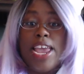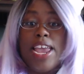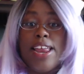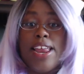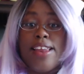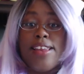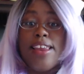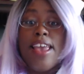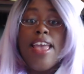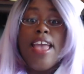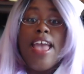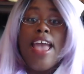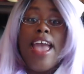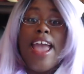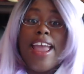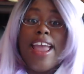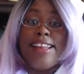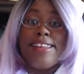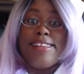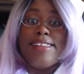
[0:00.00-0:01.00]
And
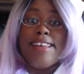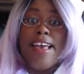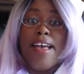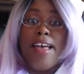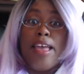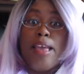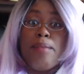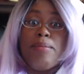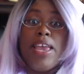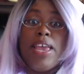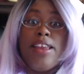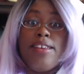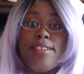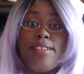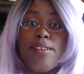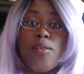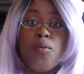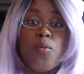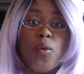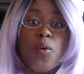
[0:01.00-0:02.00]
at the time,
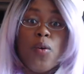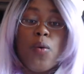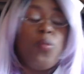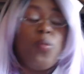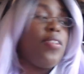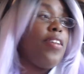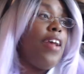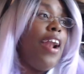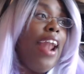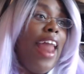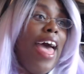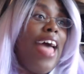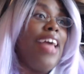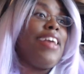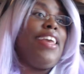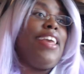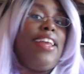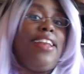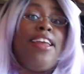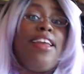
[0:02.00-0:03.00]
Innocent World was
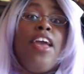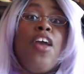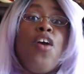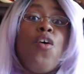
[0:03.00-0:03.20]
clocking